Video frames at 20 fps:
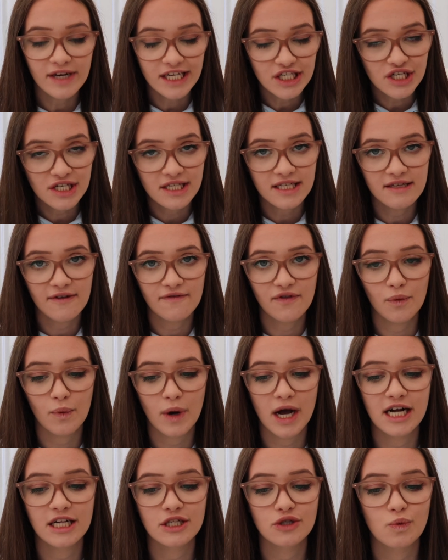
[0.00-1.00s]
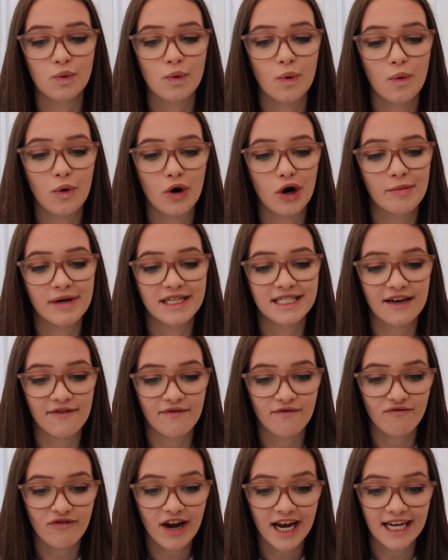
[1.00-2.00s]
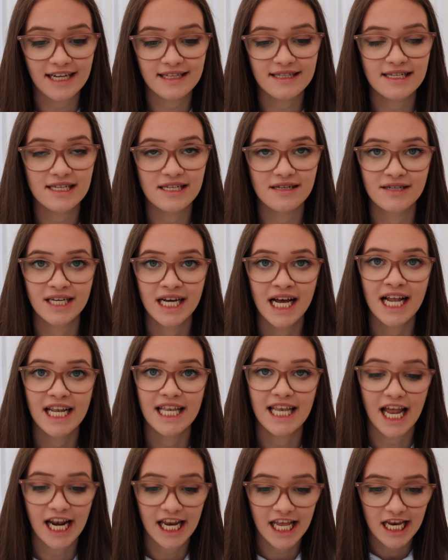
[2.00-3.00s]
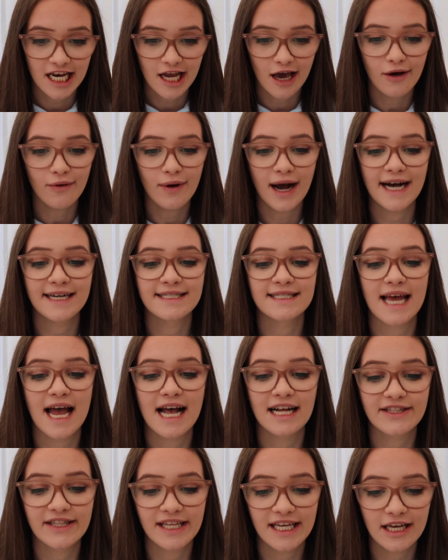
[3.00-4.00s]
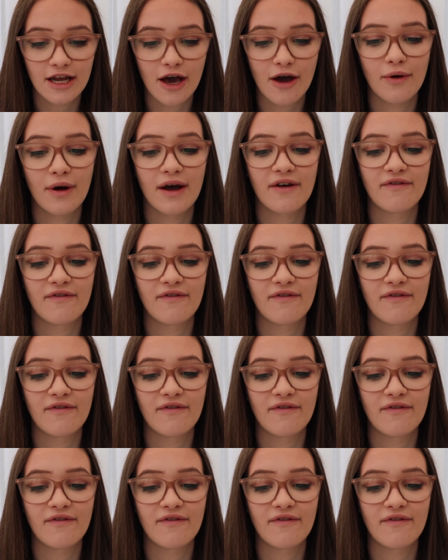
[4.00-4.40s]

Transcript: regions of the world will warm at different rates. La Nina and El Nino